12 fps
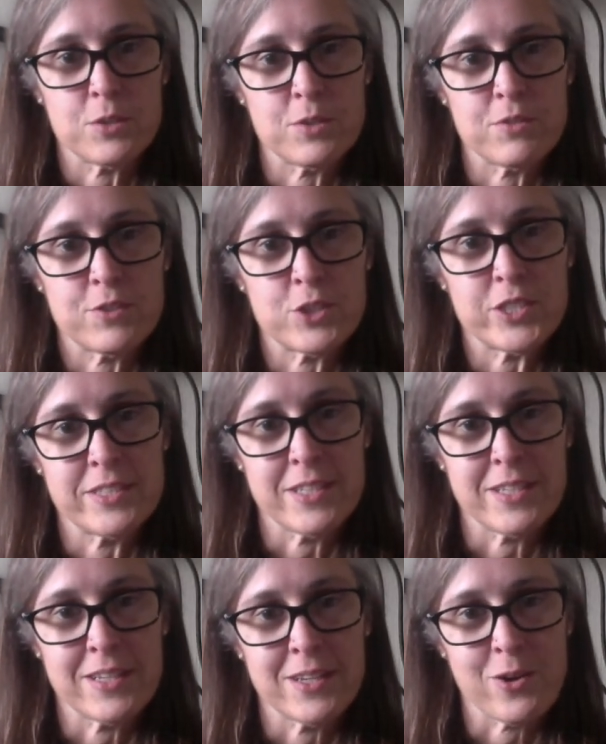first
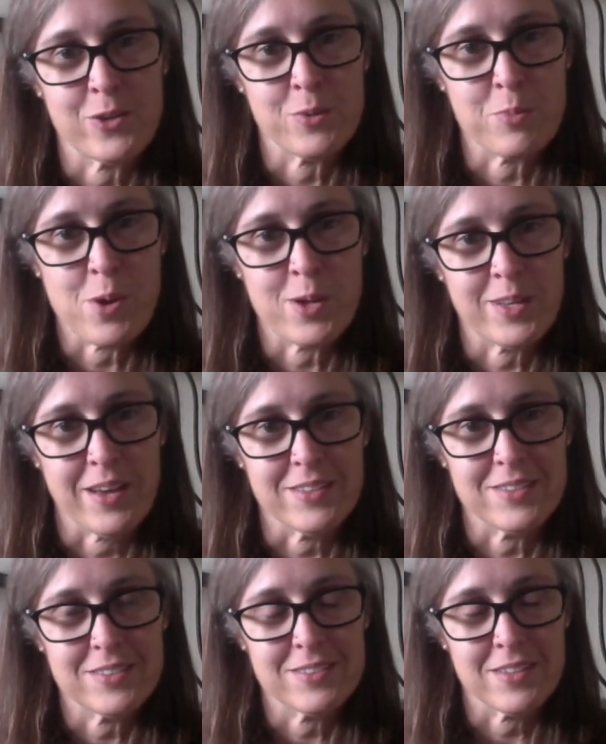knitting on your
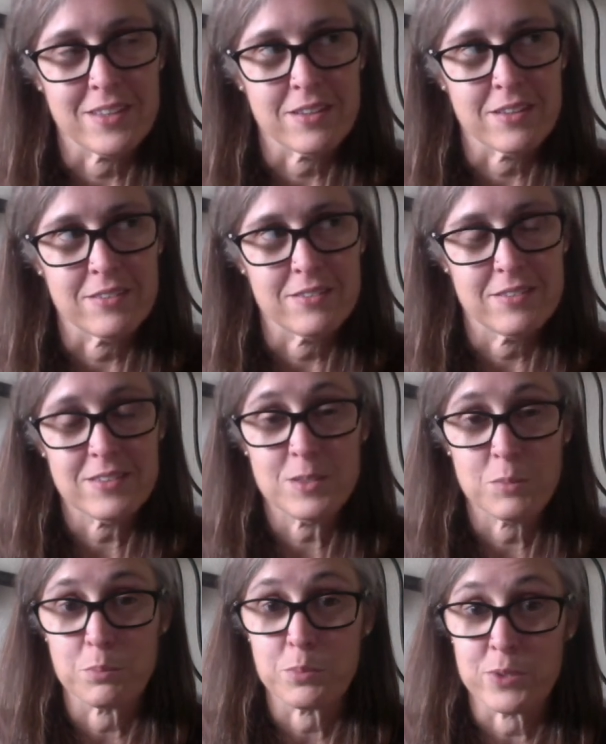podcast. And I thought, that's
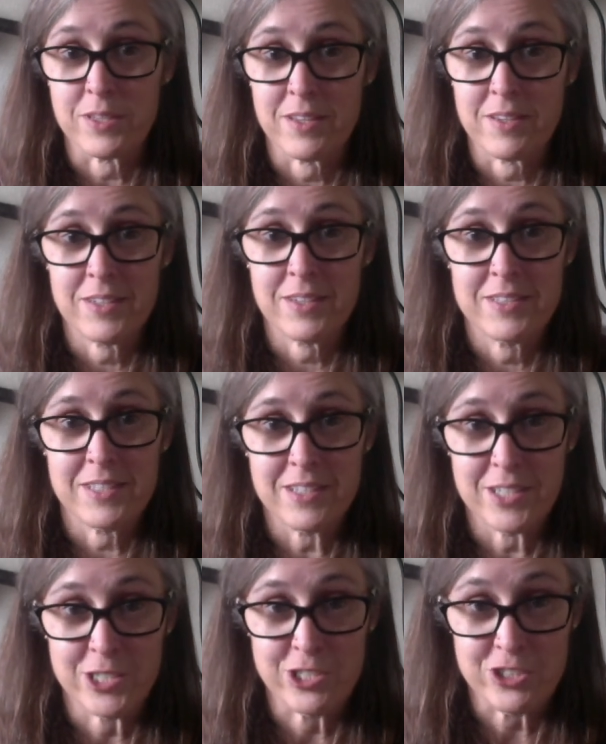a brilliant idea,
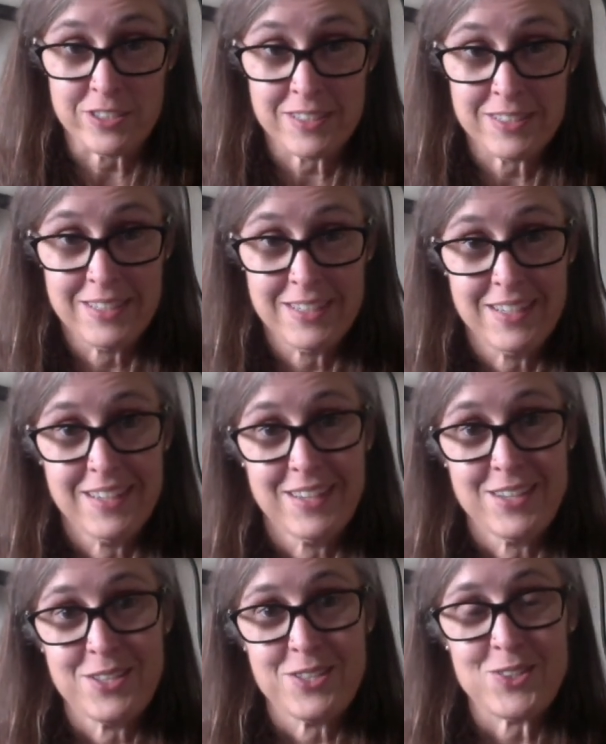Hunter.
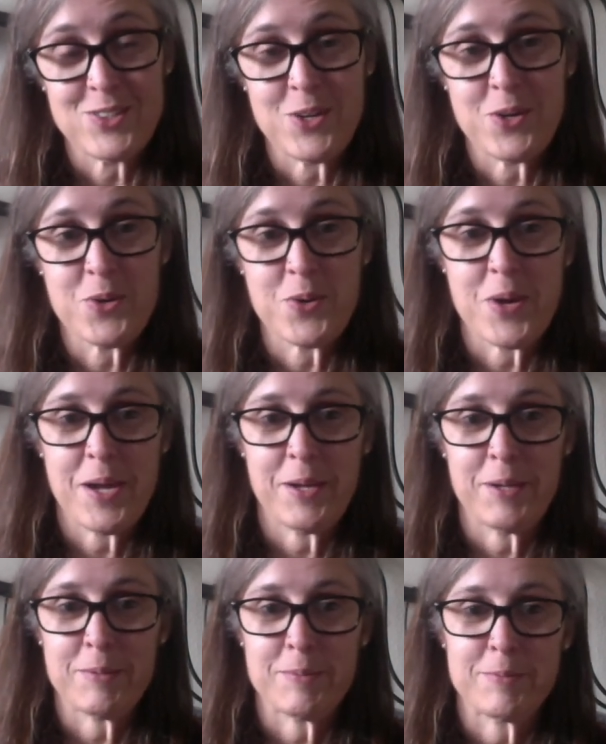So
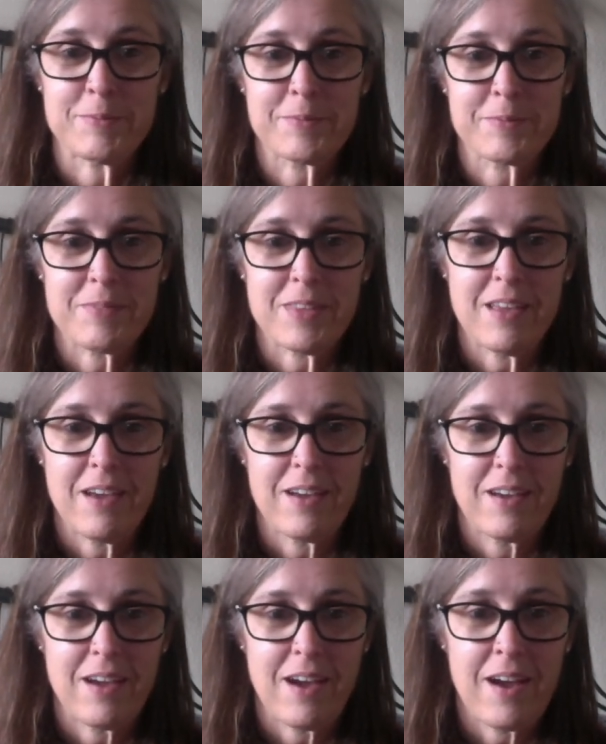
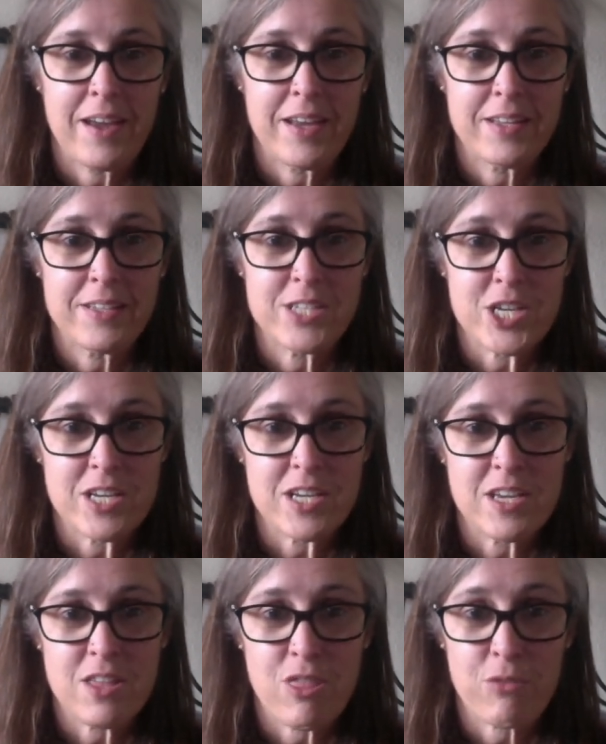I
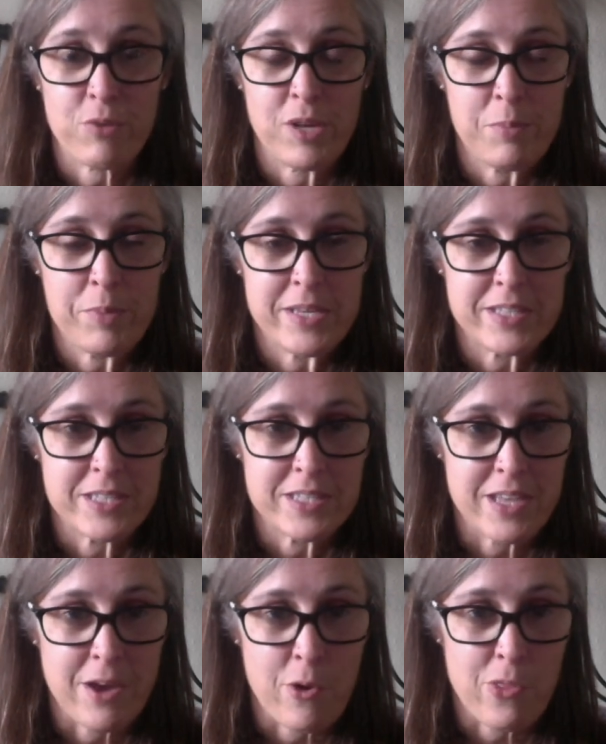dug 3 pieces
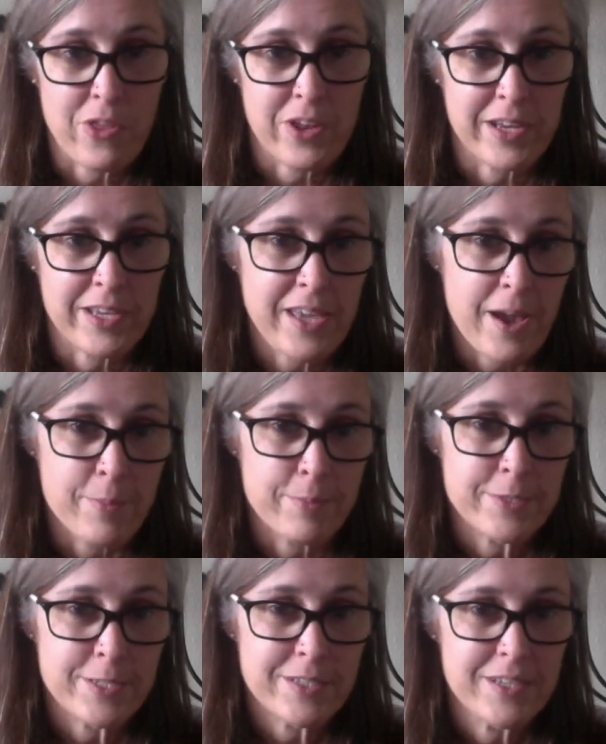out that I
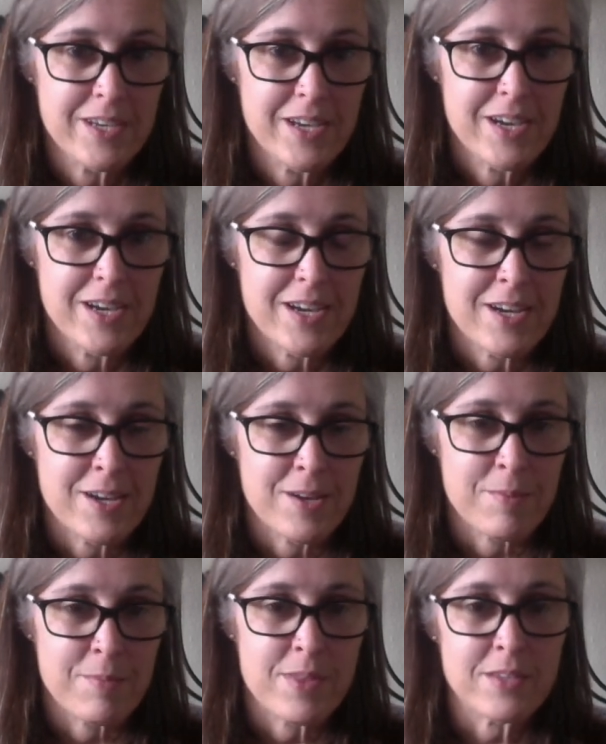kept.
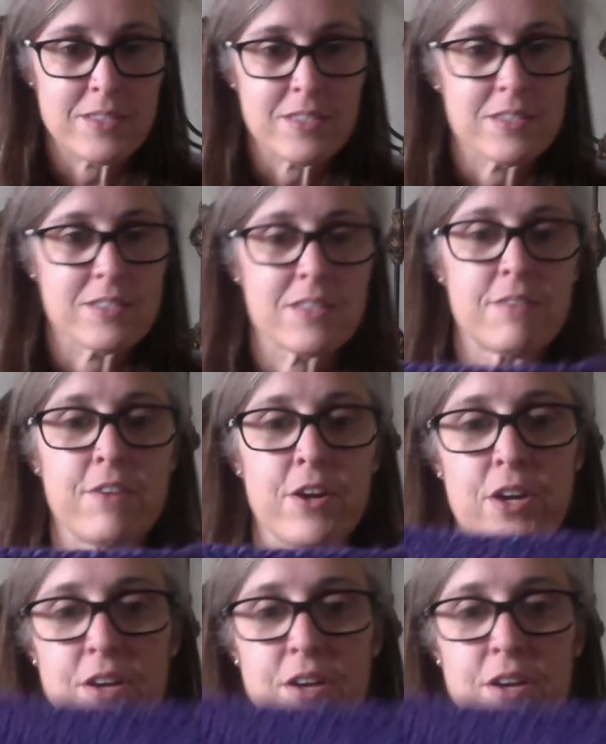This is the very